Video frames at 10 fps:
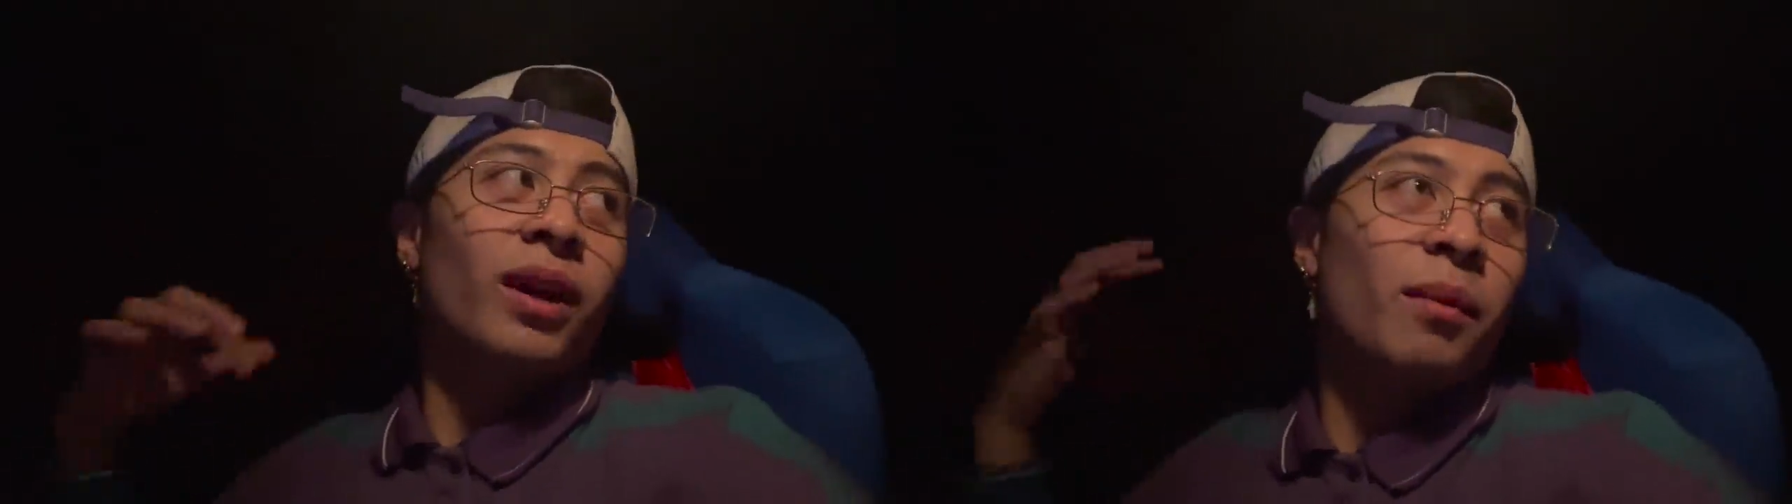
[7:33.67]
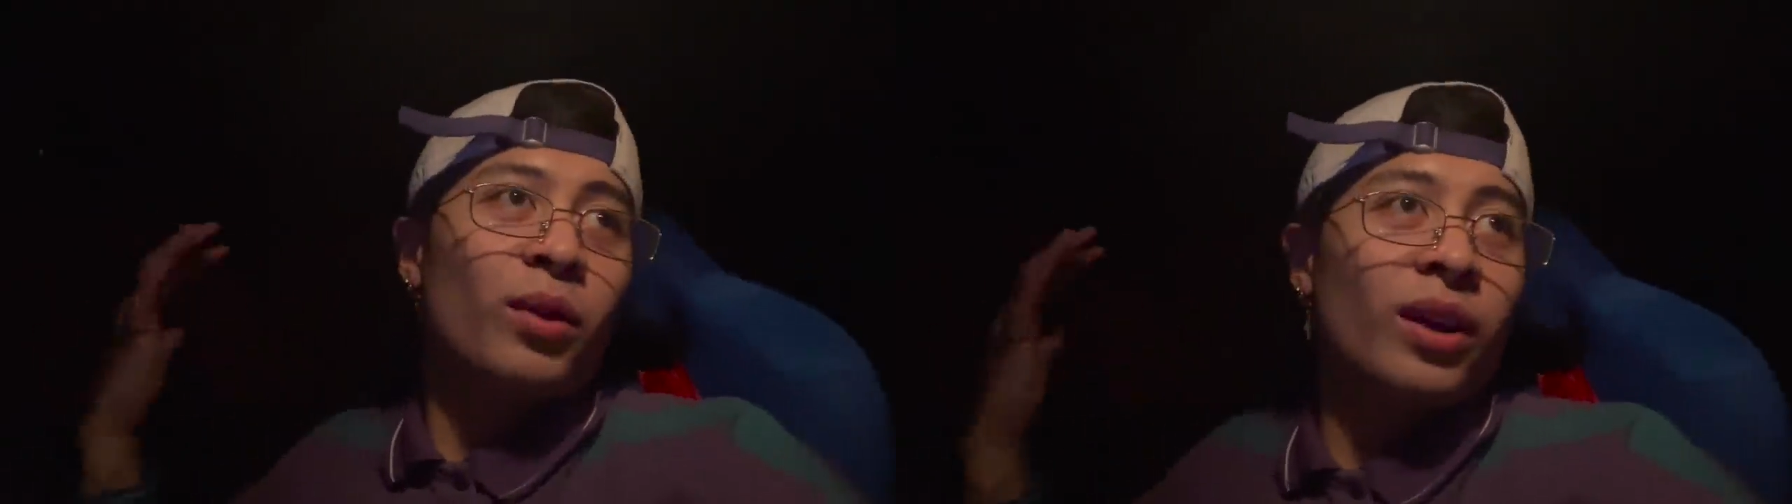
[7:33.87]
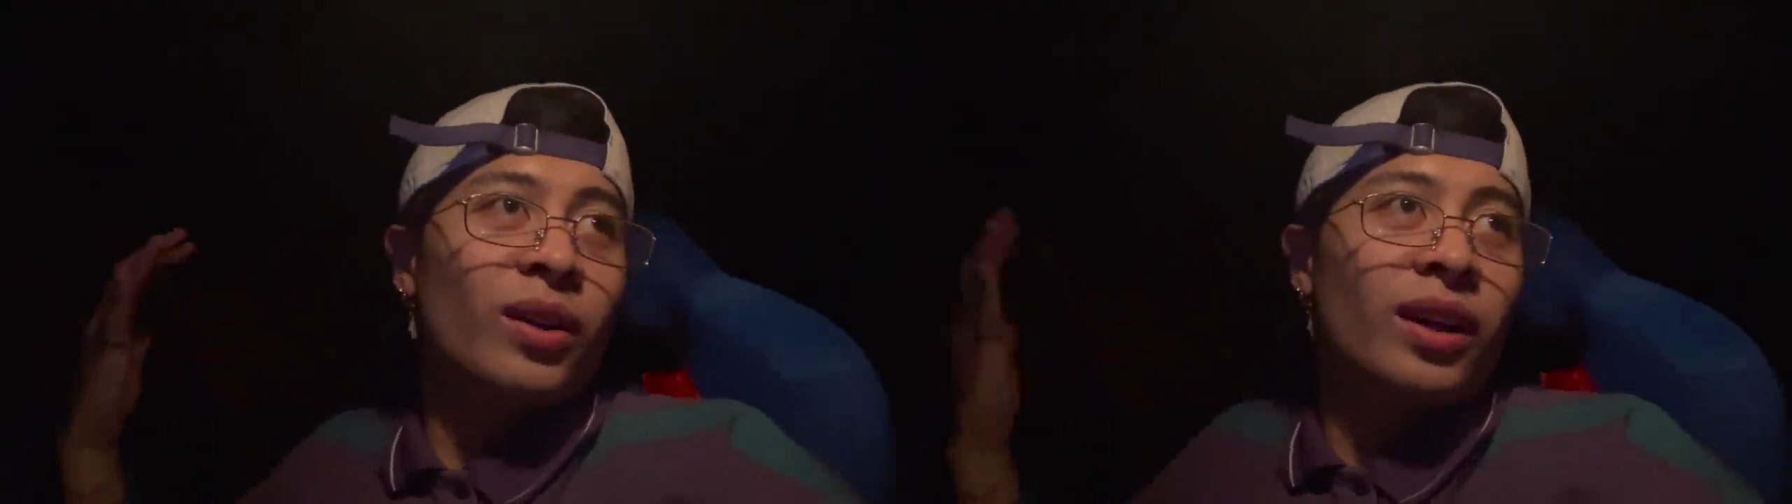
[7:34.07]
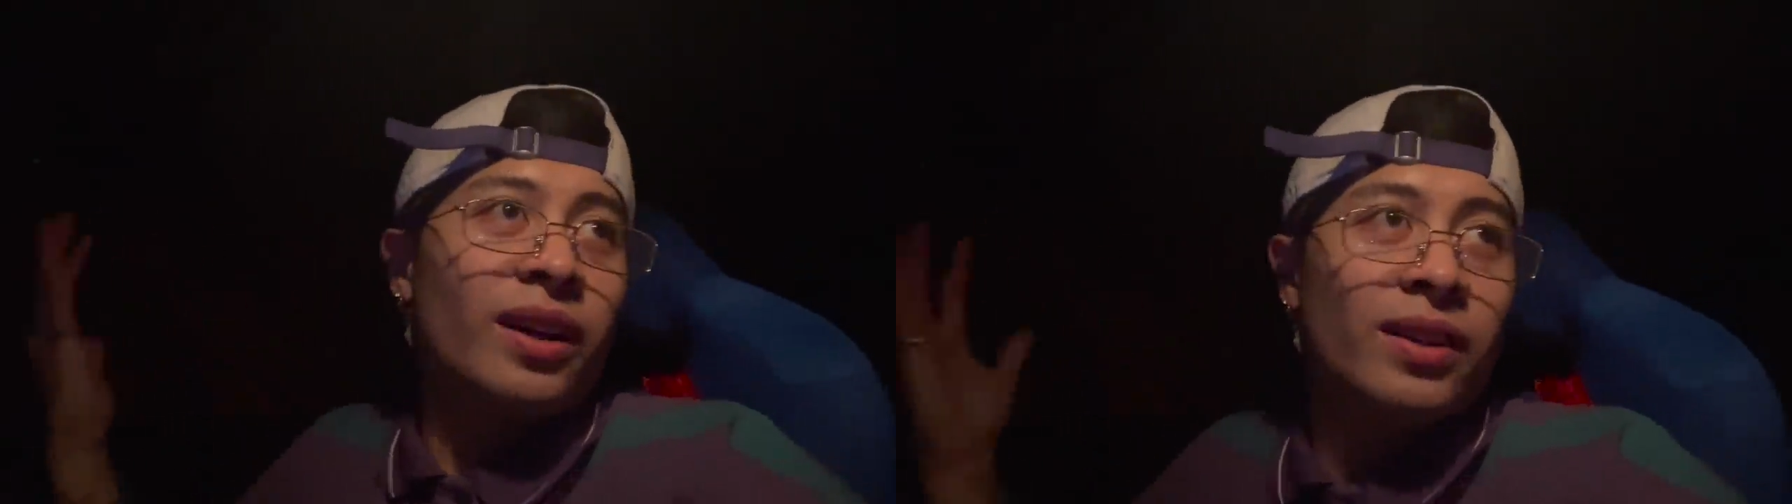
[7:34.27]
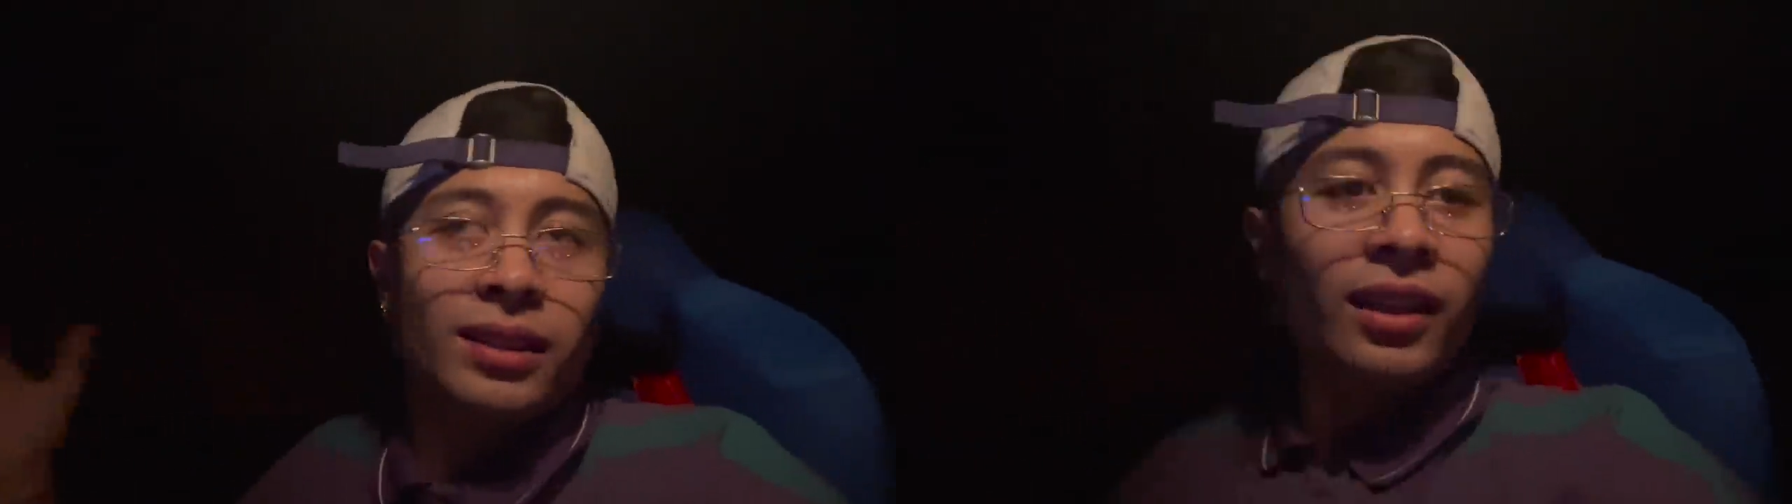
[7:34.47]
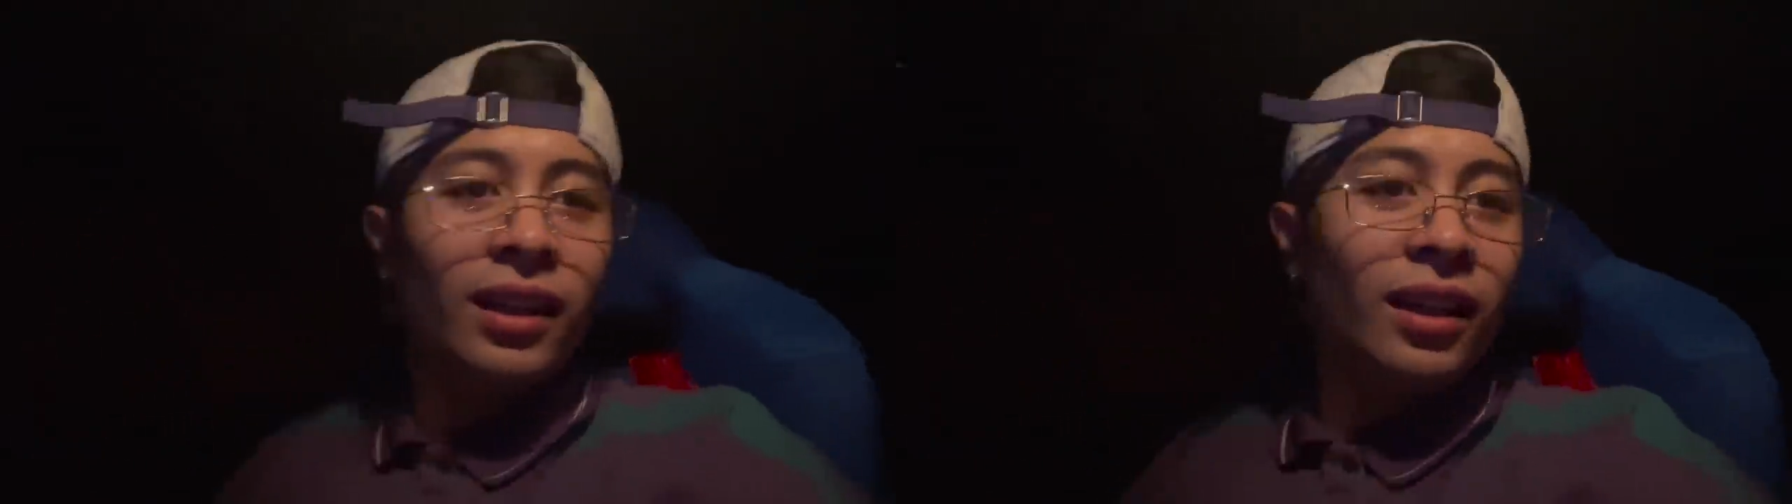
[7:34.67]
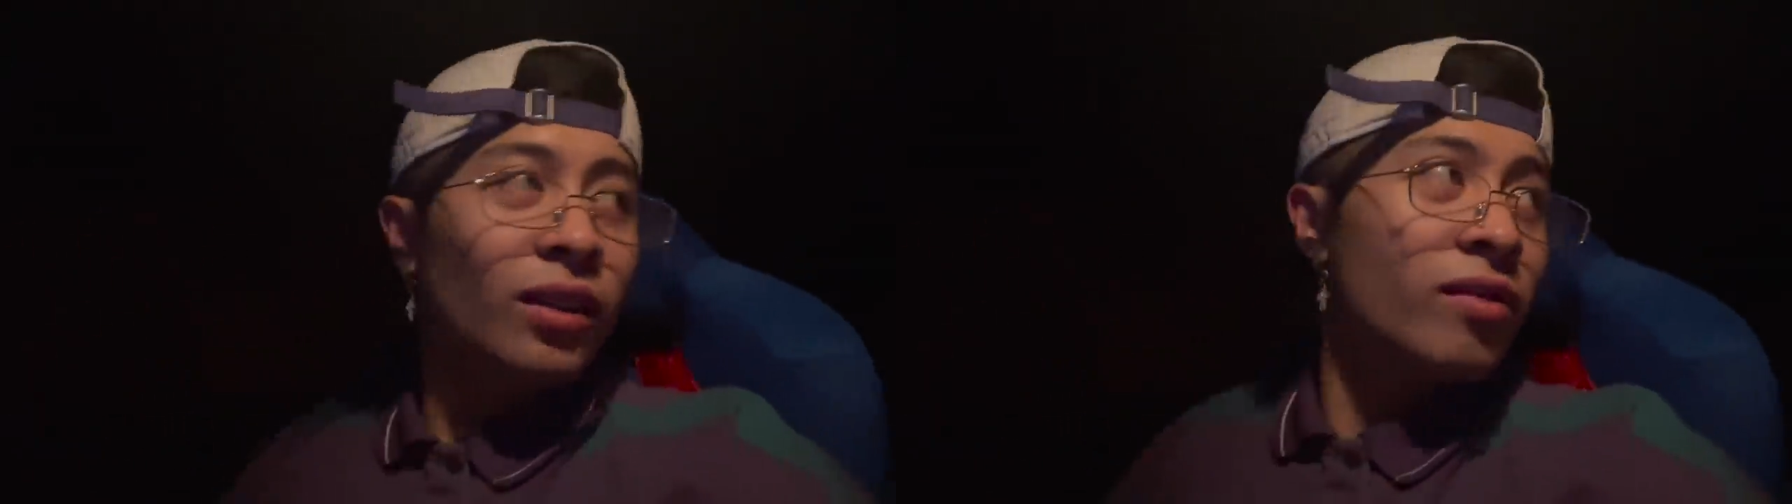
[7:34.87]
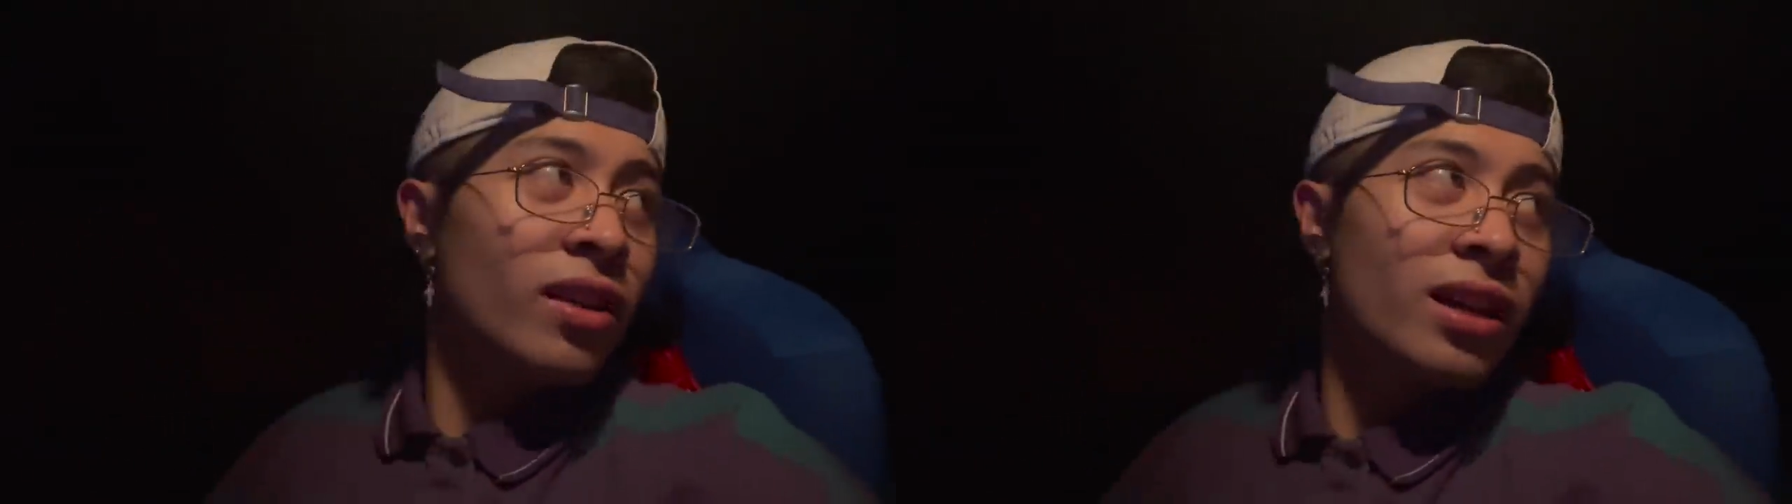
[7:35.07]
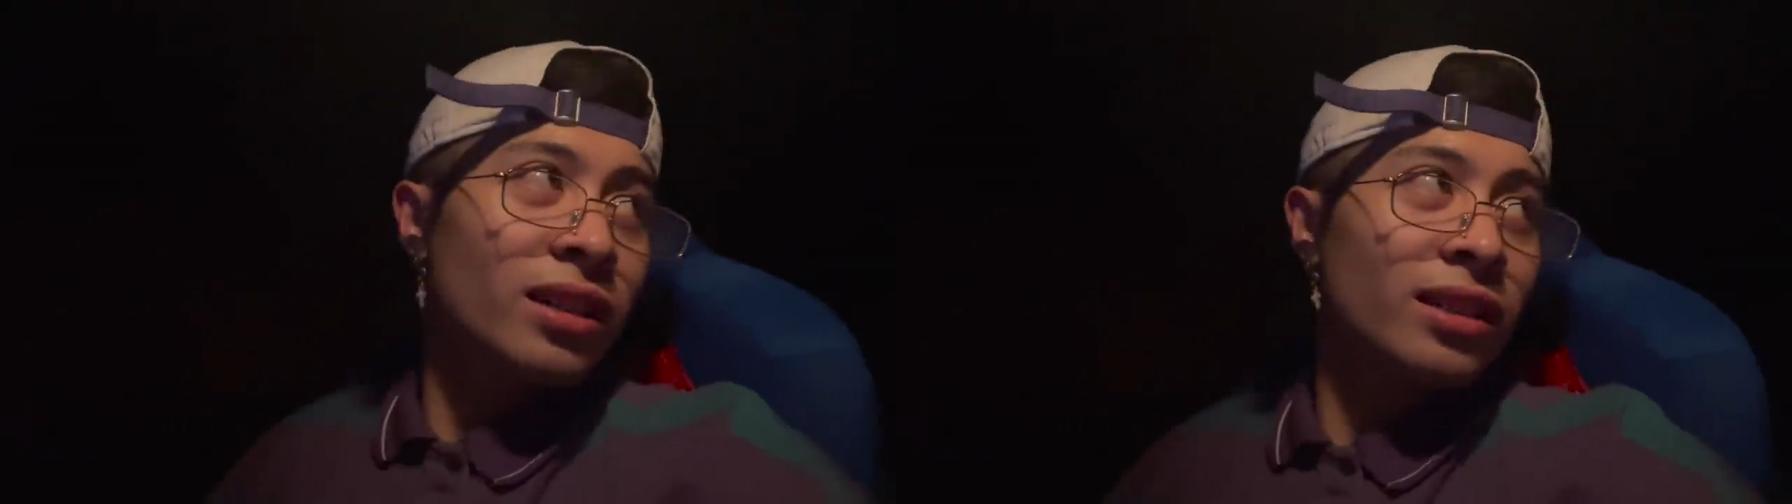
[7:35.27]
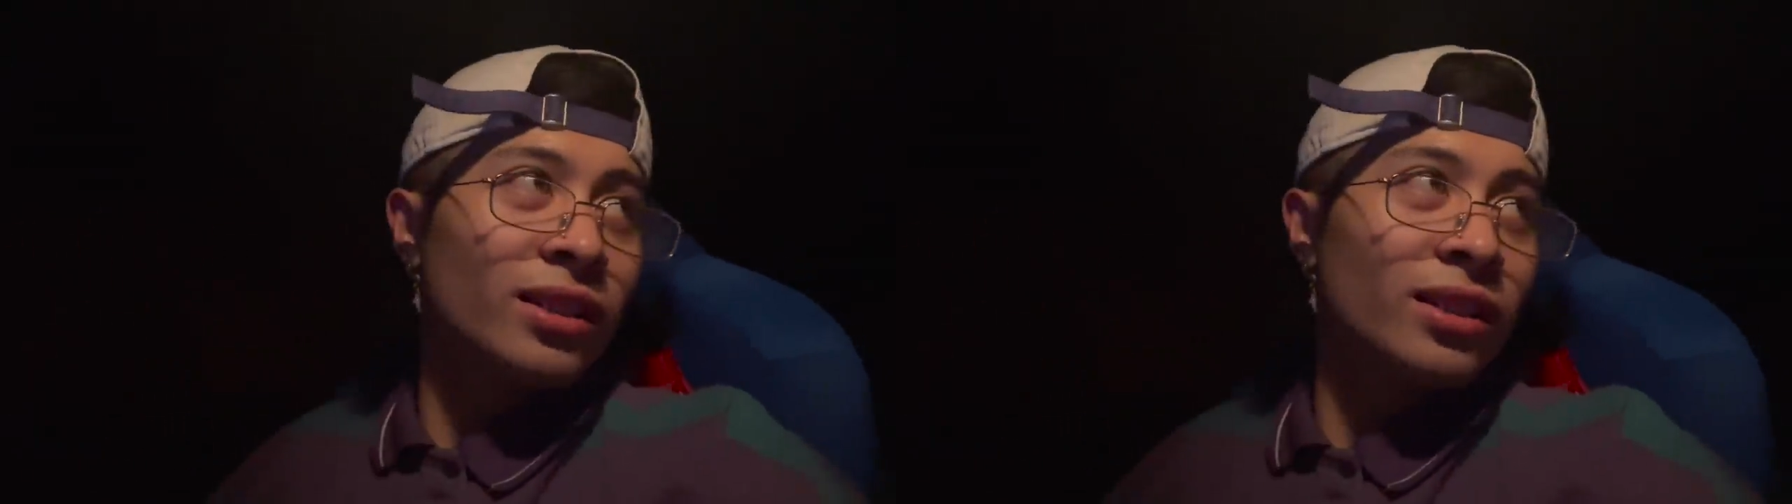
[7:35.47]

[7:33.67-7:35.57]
But I put it on, I was like, I look fresh,